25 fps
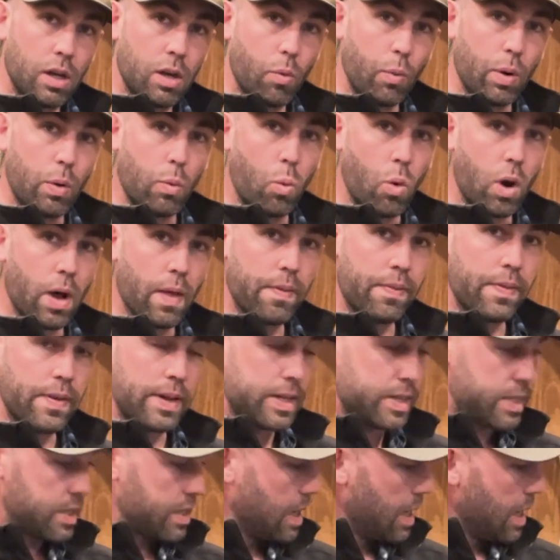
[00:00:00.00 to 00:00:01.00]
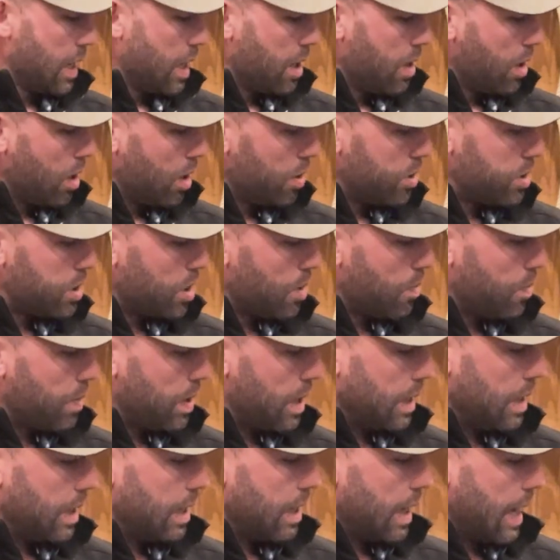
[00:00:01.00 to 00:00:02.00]
We want this to
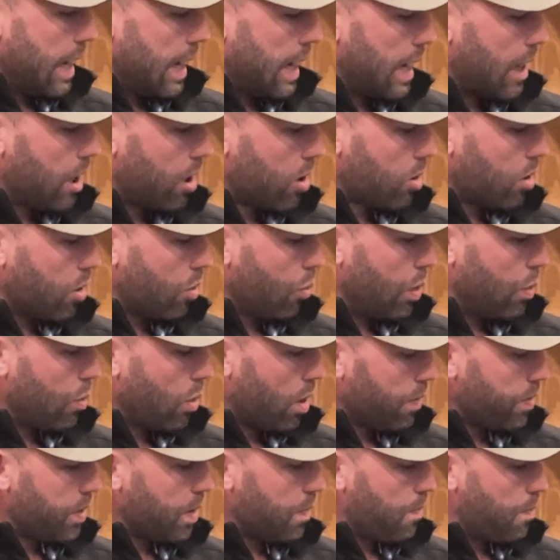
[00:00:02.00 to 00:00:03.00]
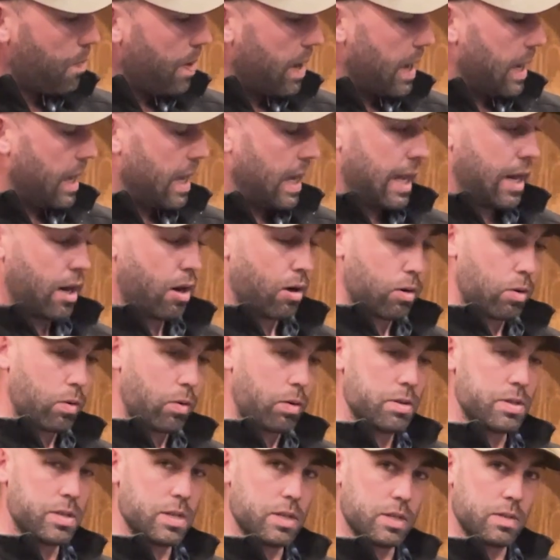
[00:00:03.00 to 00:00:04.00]
be we want the bit in our
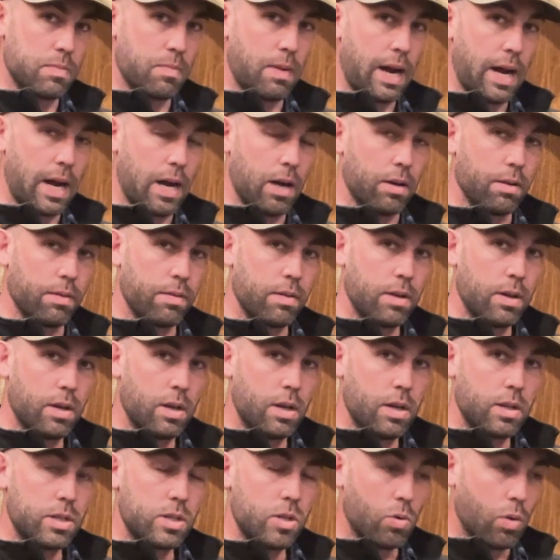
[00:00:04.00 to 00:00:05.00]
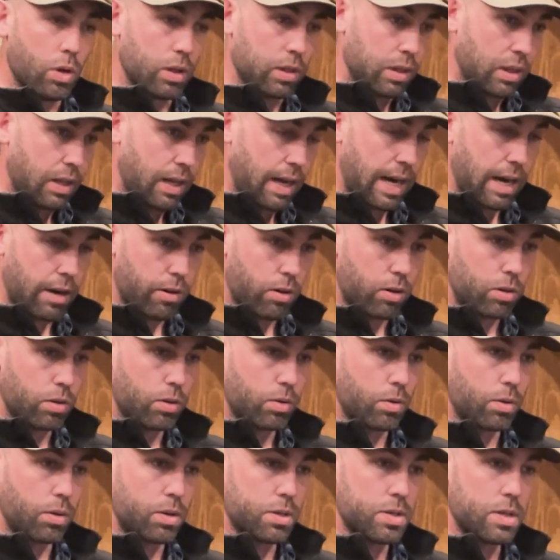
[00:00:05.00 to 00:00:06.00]
horse's mouth to allow our
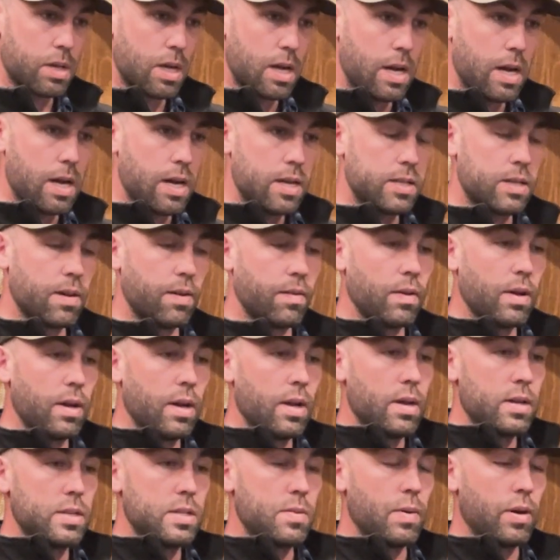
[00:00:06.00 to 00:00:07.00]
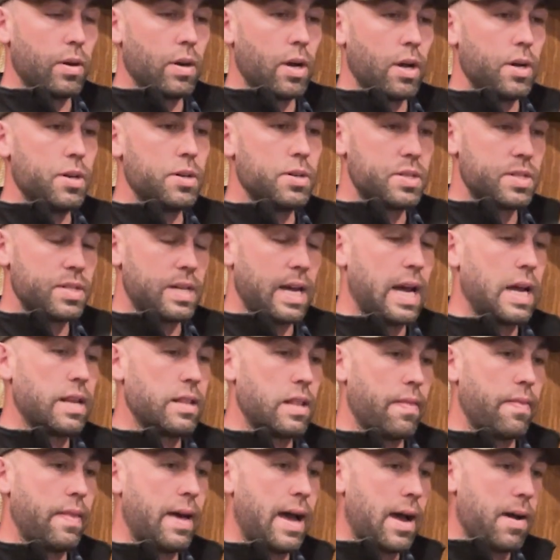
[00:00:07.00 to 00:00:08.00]
horse to be able to understand
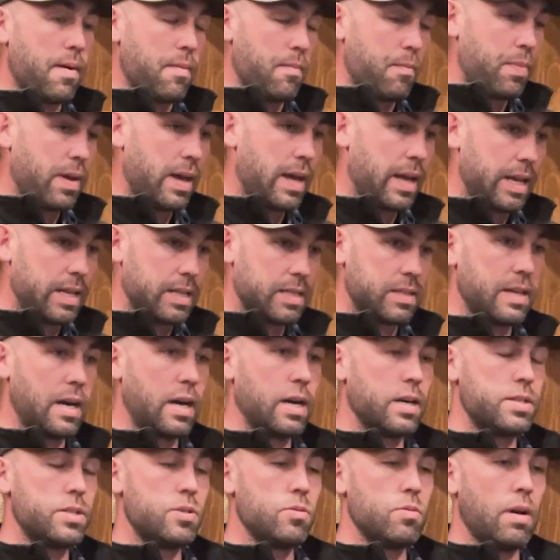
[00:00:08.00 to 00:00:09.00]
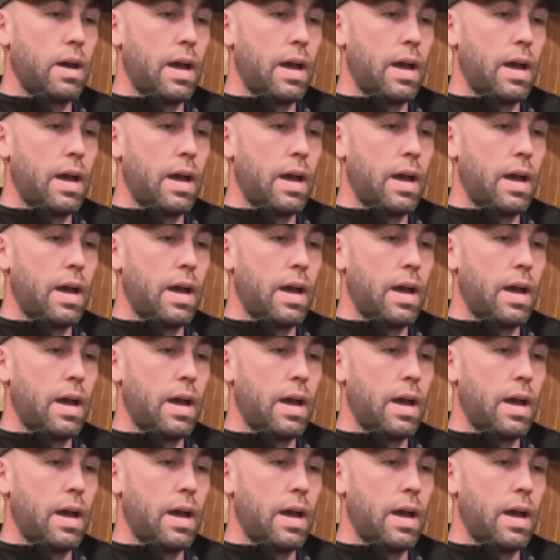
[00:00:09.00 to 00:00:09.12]
that that bit is there to